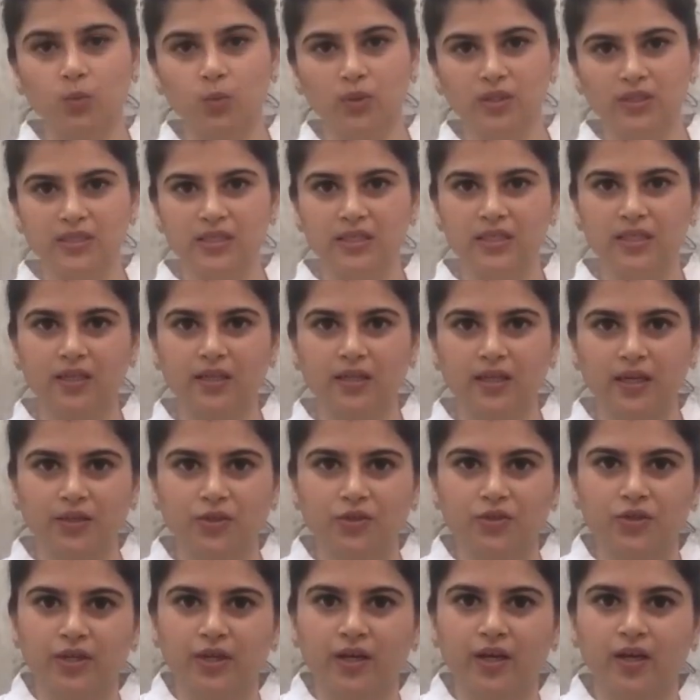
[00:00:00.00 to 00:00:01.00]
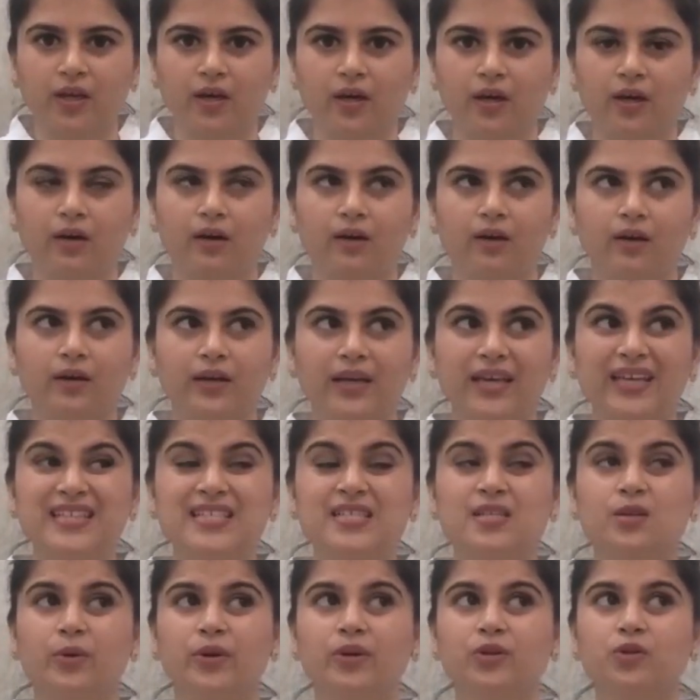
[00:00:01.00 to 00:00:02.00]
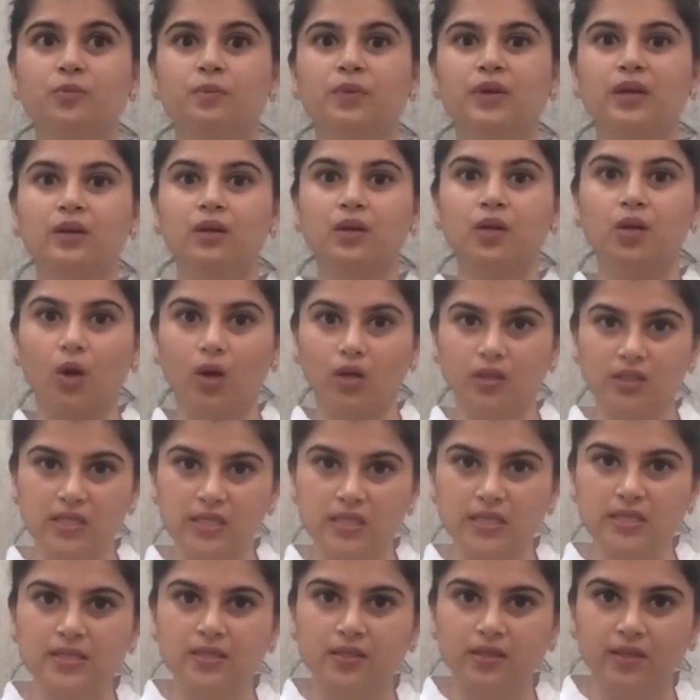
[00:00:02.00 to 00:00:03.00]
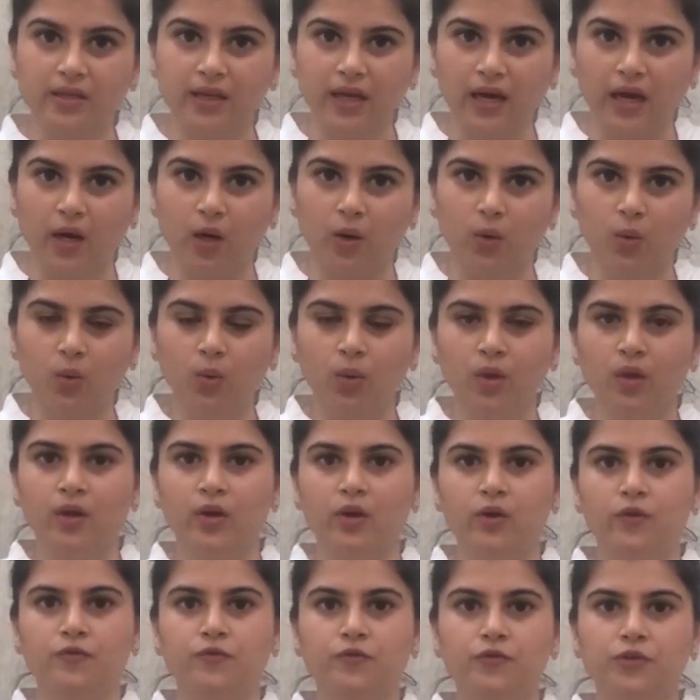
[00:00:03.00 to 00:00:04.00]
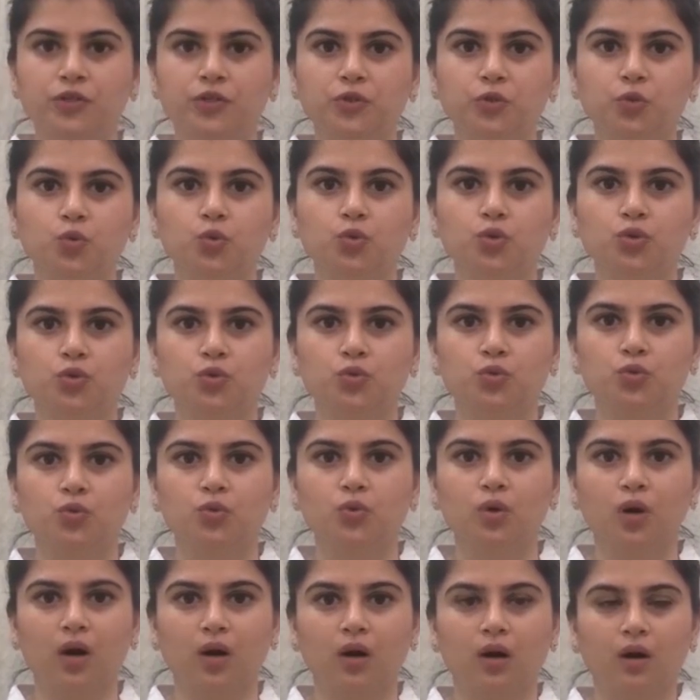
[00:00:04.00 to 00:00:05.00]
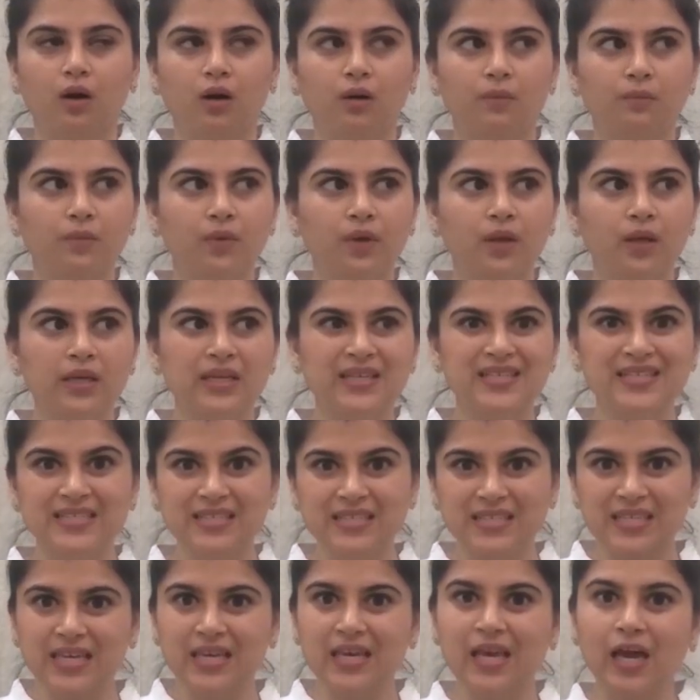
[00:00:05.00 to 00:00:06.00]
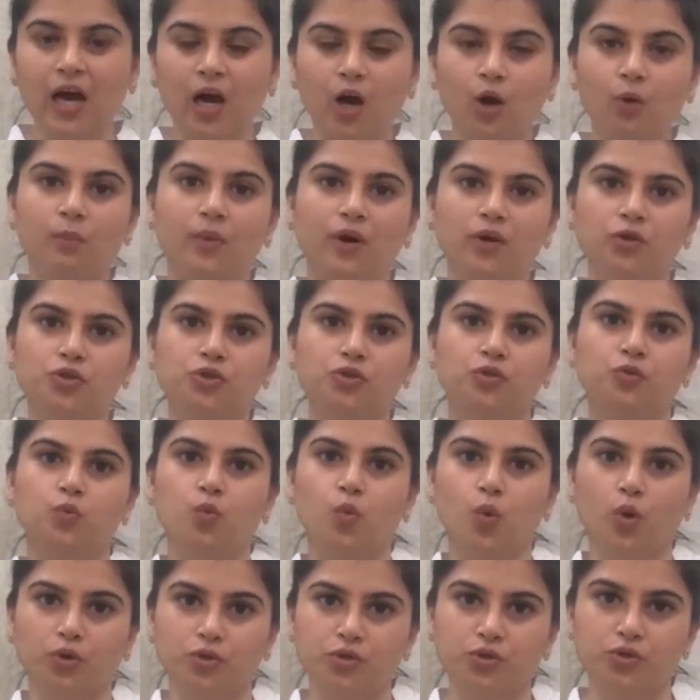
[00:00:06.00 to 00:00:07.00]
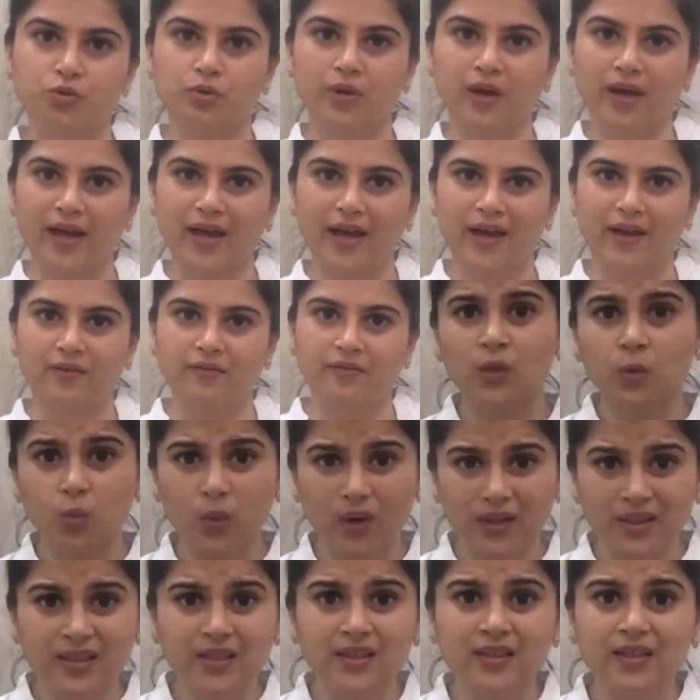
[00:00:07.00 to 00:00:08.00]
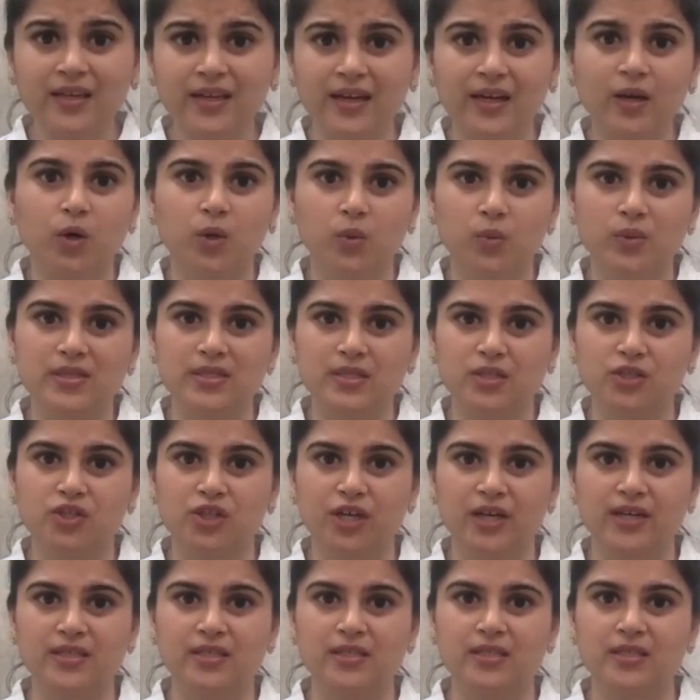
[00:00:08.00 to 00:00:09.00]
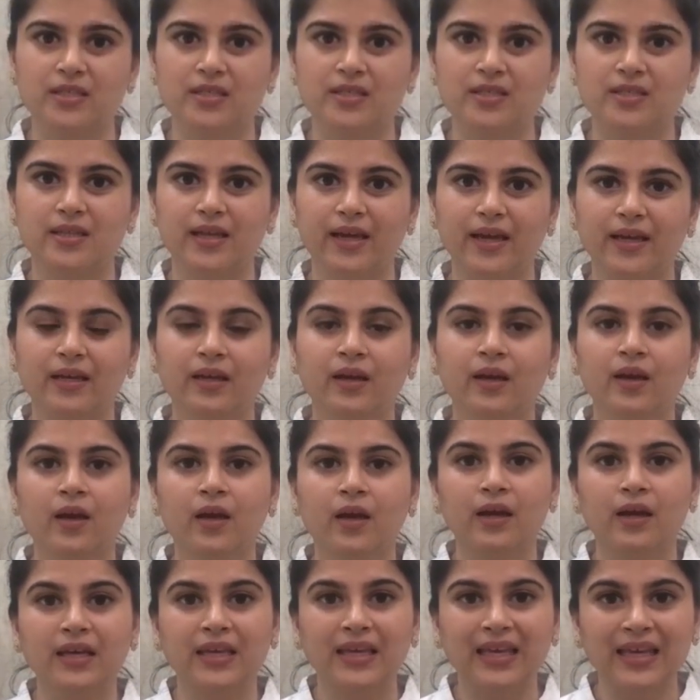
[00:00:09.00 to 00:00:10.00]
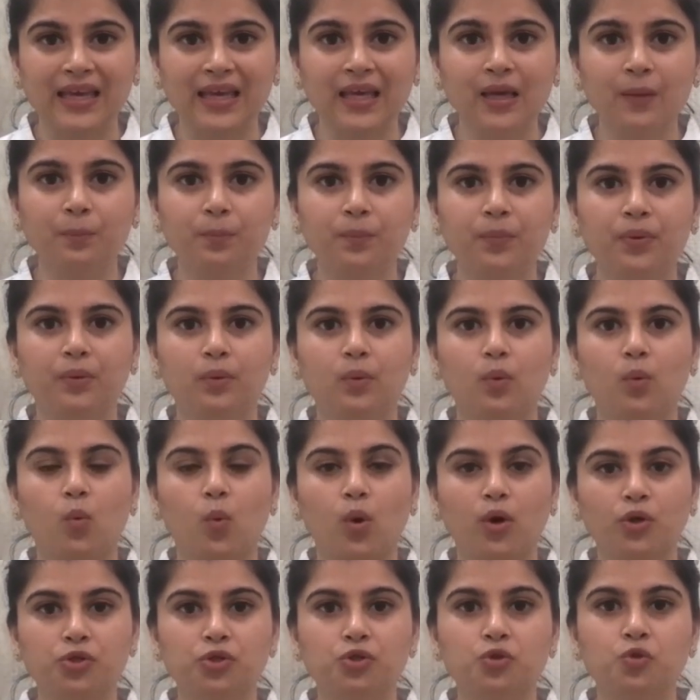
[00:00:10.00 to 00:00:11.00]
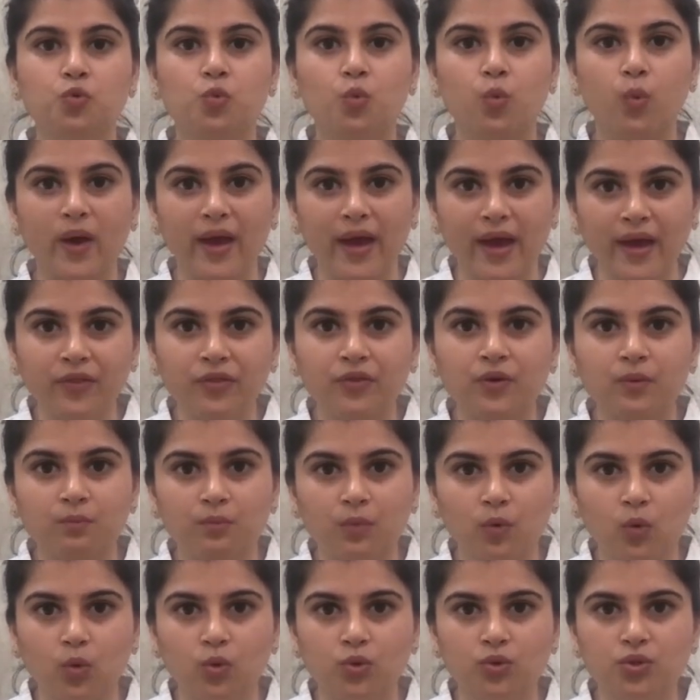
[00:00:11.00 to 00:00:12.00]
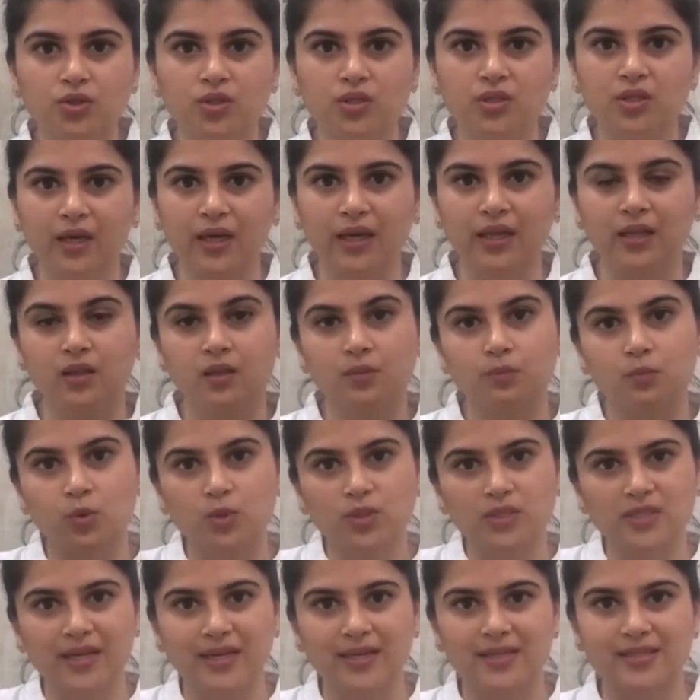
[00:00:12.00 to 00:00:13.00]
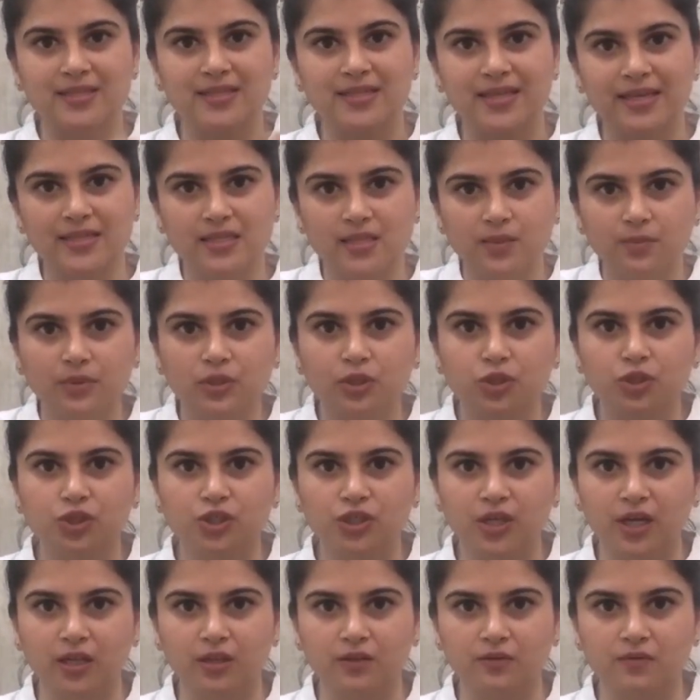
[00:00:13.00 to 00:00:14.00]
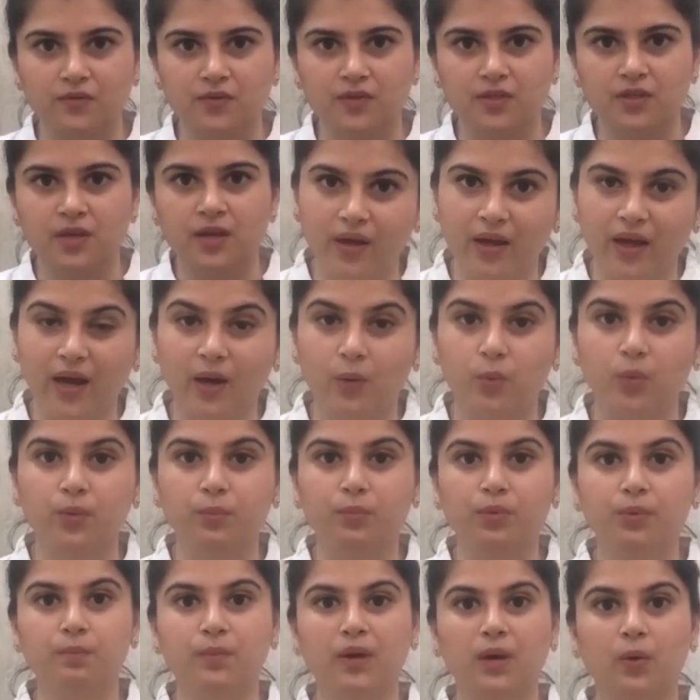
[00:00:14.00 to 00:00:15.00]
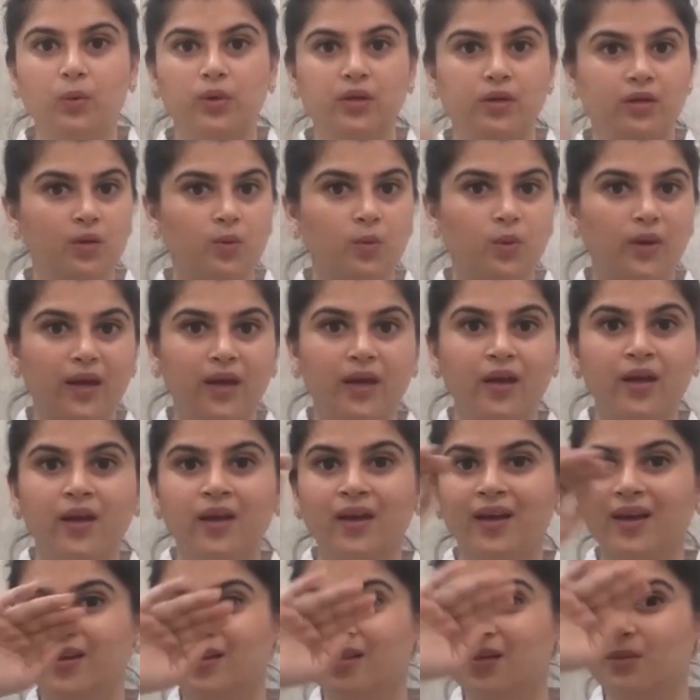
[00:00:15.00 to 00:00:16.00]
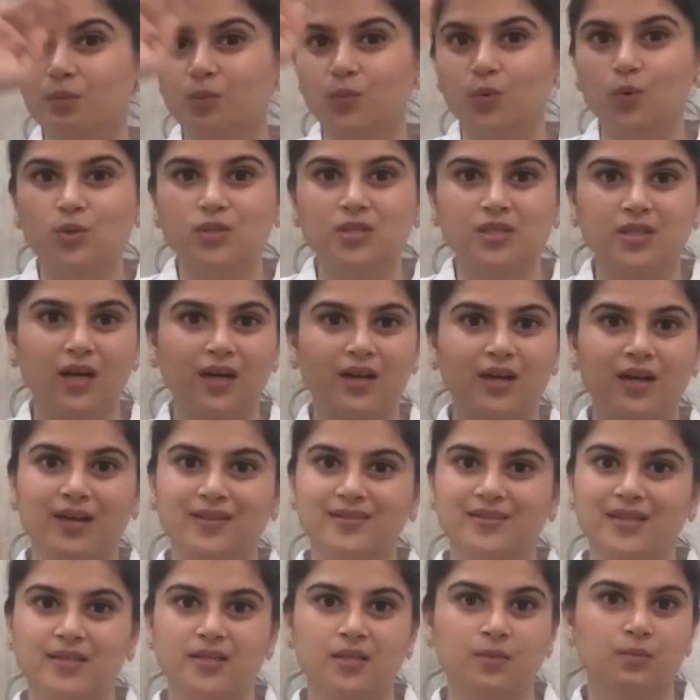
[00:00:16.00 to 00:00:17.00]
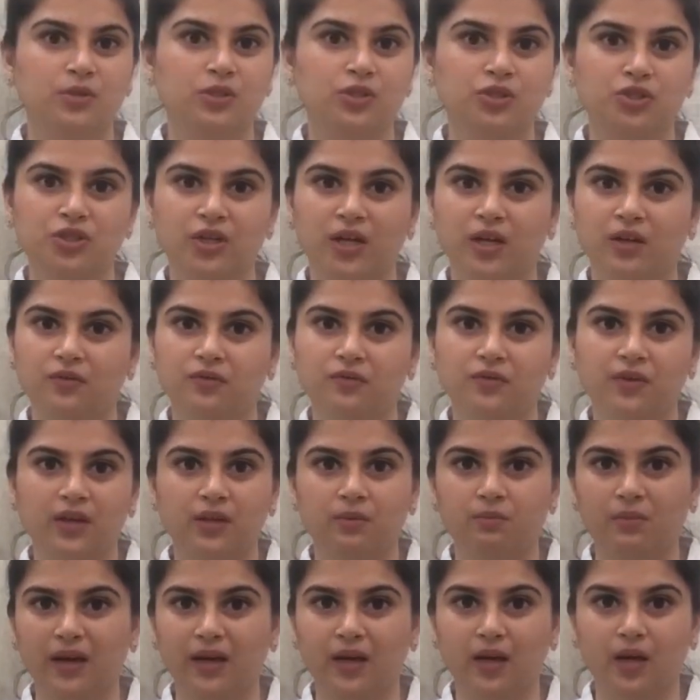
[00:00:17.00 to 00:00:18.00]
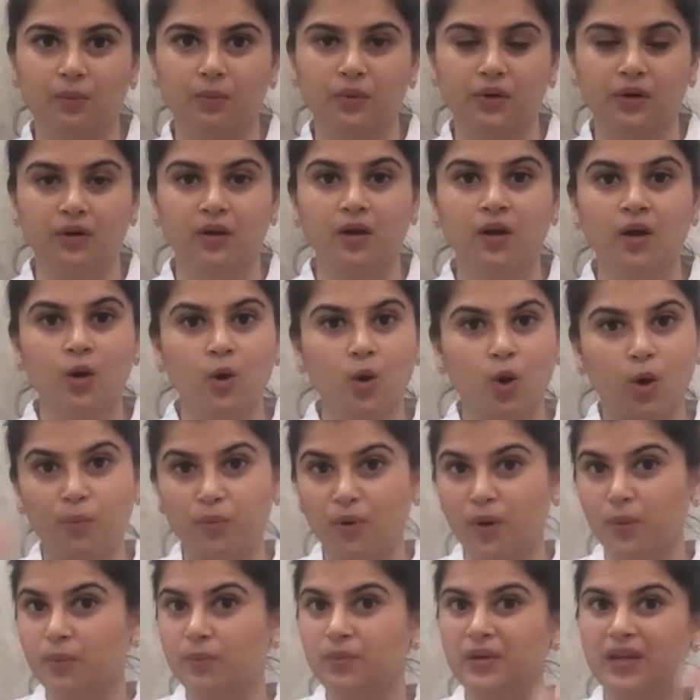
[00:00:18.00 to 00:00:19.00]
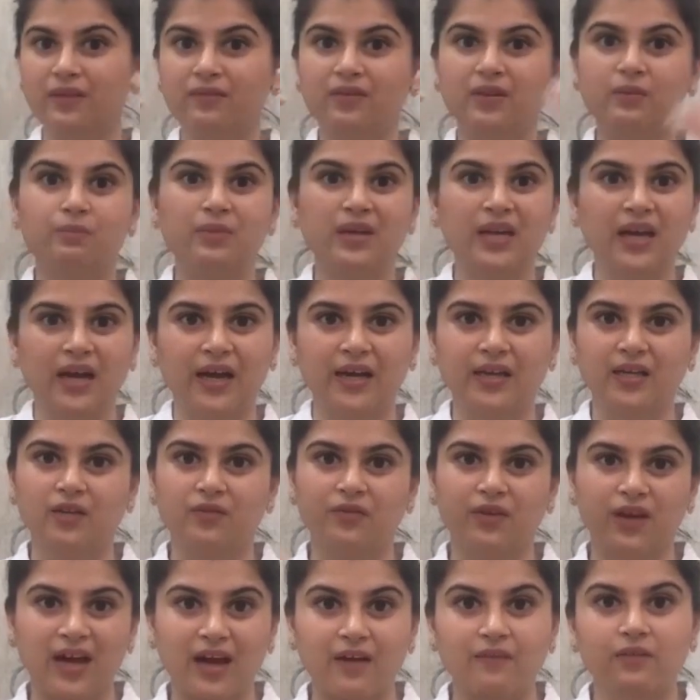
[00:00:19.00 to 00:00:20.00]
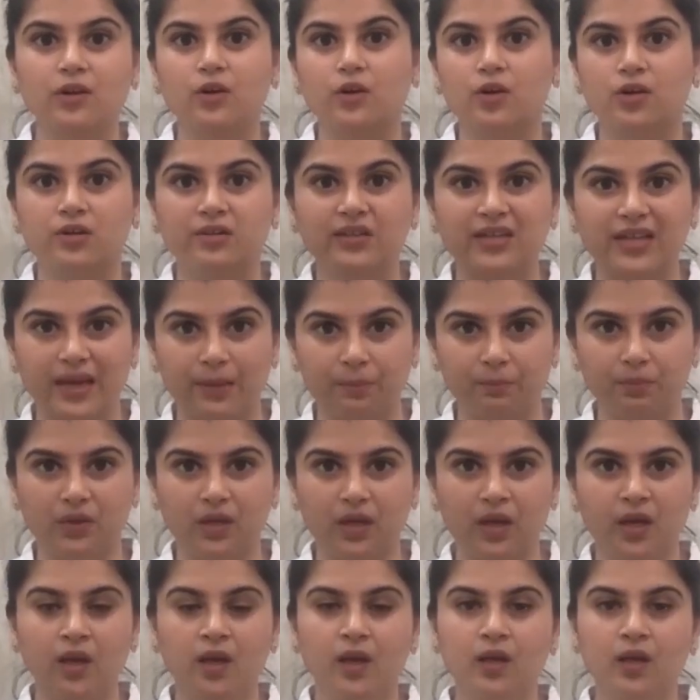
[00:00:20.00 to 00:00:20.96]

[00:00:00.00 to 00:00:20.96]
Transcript: with decluttering, it's going to be a lot easier now for you to see how much of what you have. One thing that I always suggest is that keep what you wear the most in the most accessible shelves. I would put my winter wear in the most inaccessible shelf in my cupboard, or probably even behind if I have a lot of depth.